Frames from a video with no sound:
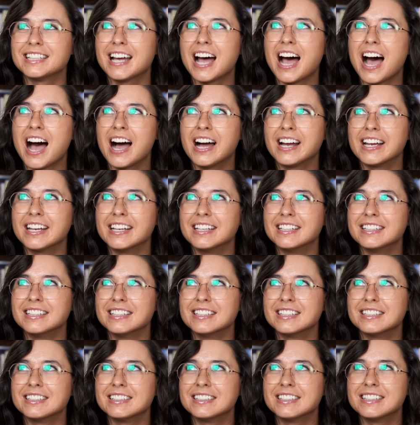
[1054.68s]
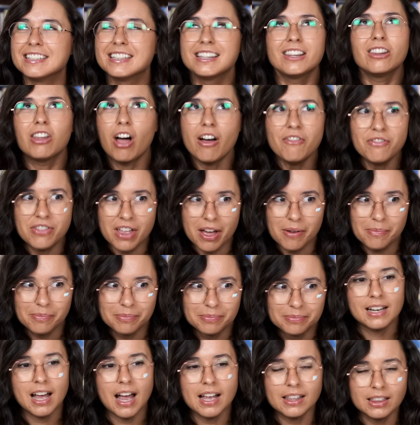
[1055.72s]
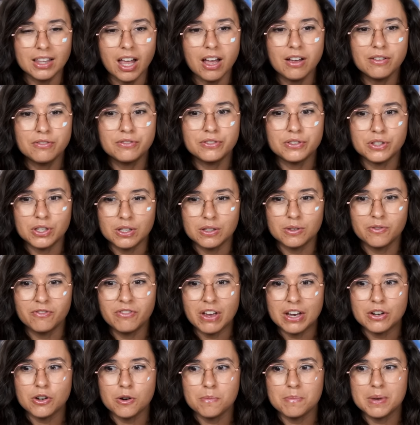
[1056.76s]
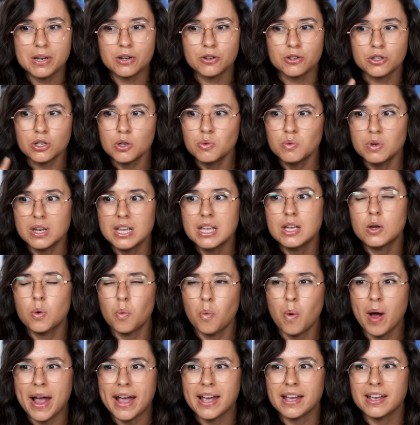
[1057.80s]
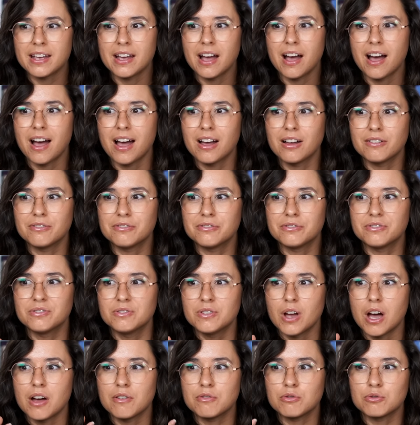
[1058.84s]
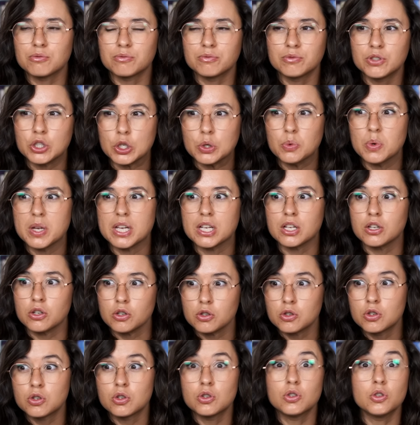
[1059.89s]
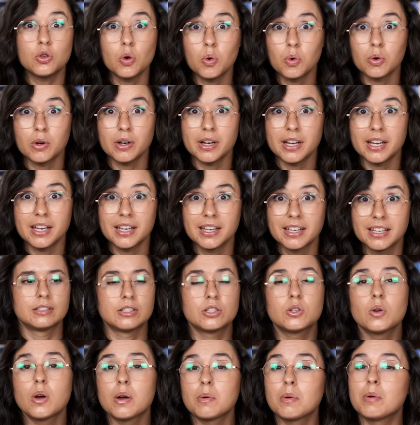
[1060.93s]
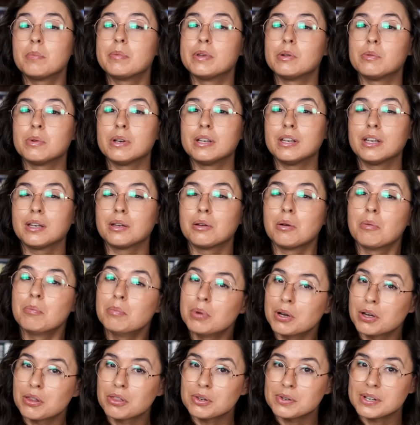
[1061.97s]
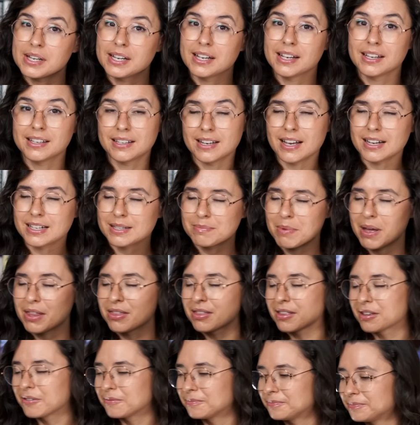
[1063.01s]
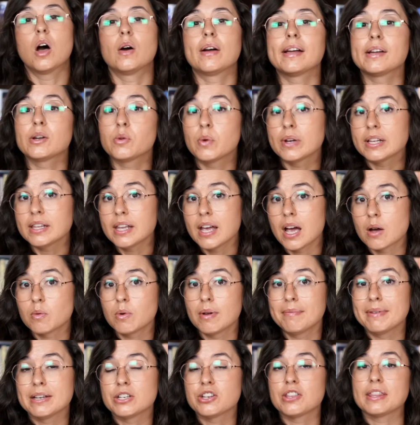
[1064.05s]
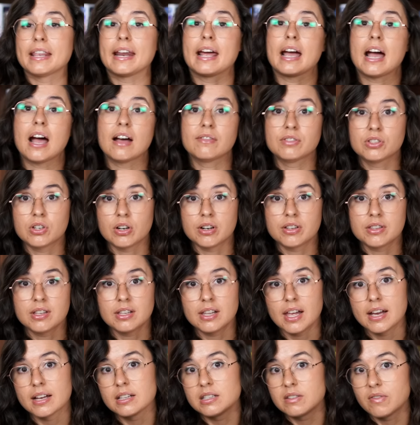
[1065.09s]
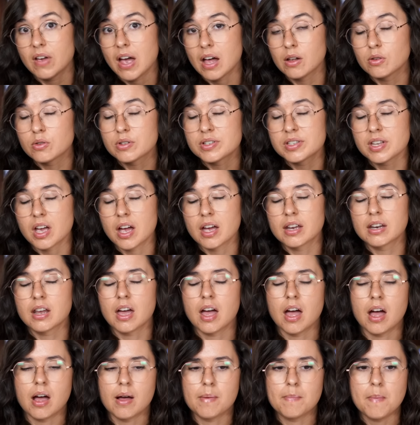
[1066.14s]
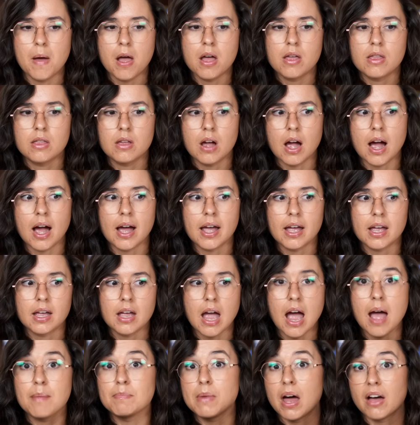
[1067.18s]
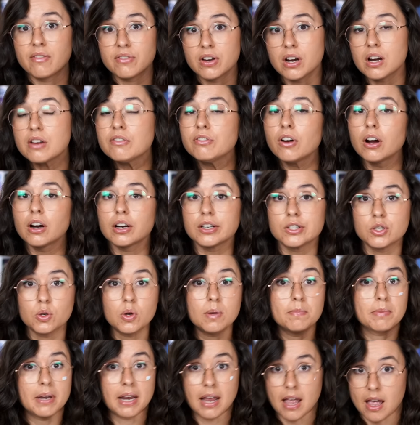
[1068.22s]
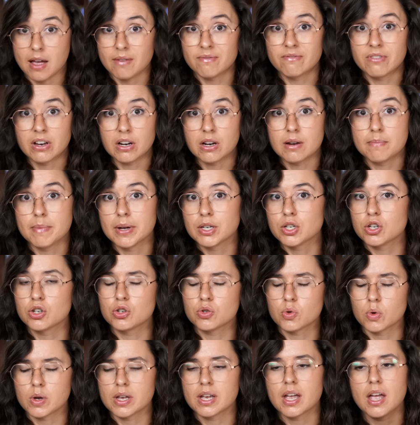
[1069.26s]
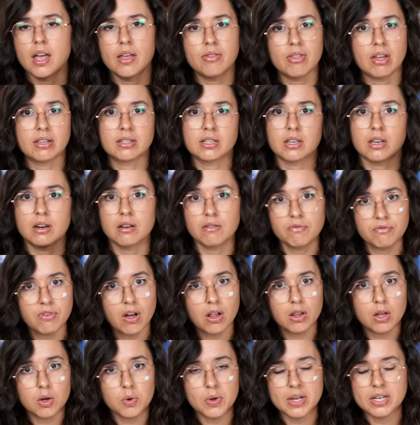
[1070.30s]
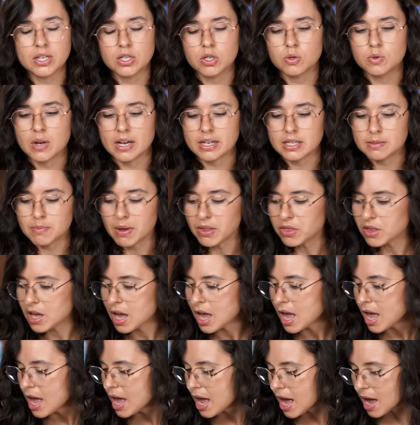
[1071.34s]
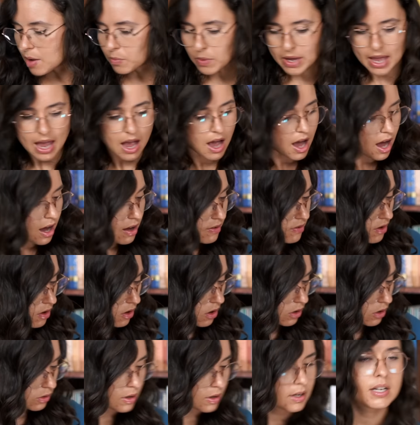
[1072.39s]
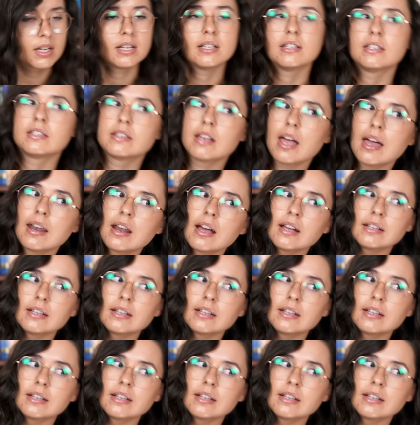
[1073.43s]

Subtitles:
I love them. I love Vandermeer's unique way of doing story. So I will be reading book 3 next month. Okay, quickly, I will mention that I have started The Lions of Alrasan. I am not very far into it, but I am very much enjoying it, and that's going to follow into next month. And we have already set a